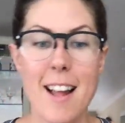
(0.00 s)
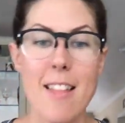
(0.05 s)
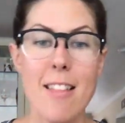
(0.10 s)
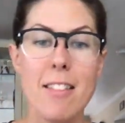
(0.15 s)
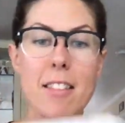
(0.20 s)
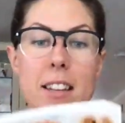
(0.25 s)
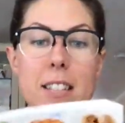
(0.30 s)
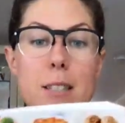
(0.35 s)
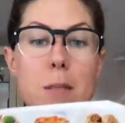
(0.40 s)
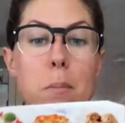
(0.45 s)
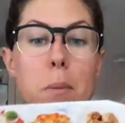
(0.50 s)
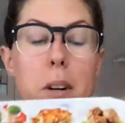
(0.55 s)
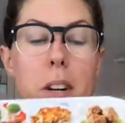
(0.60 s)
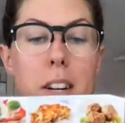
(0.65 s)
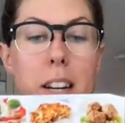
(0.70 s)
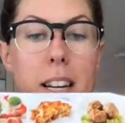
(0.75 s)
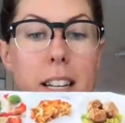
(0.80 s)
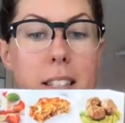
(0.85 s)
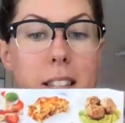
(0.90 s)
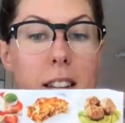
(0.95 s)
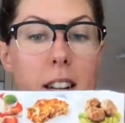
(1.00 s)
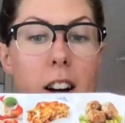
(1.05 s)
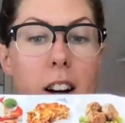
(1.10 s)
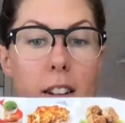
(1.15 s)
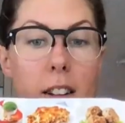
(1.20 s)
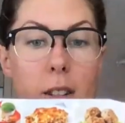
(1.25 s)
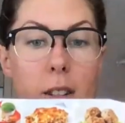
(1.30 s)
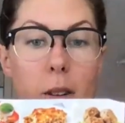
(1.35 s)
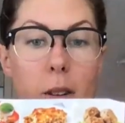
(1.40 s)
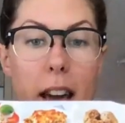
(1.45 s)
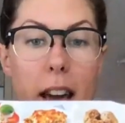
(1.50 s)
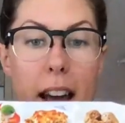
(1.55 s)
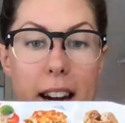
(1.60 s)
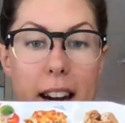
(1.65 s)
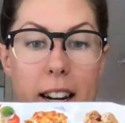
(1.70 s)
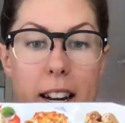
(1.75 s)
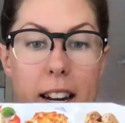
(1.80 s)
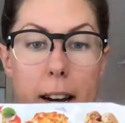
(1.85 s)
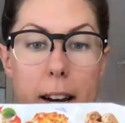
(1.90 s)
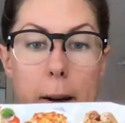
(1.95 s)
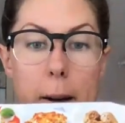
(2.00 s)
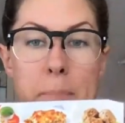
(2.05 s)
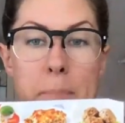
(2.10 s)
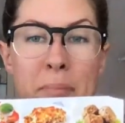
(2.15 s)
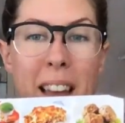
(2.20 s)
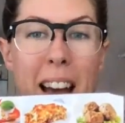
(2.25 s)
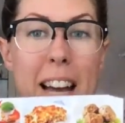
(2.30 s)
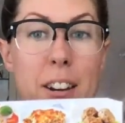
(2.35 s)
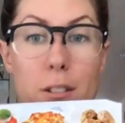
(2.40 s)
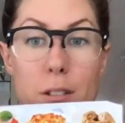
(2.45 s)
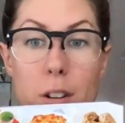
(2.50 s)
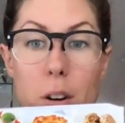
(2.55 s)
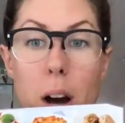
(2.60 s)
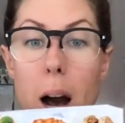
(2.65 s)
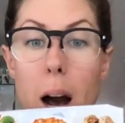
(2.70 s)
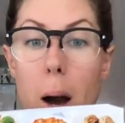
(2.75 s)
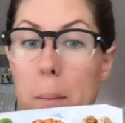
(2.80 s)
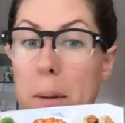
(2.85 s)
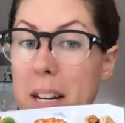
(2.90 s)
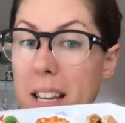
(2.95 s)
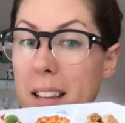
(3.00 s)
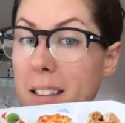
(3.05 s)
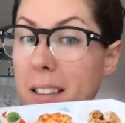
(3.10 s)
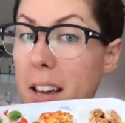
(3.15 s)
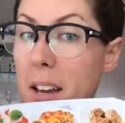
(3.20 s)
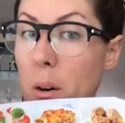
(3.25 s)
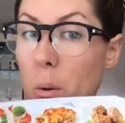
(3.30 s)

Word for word: this book is in costco canada I don't know how many they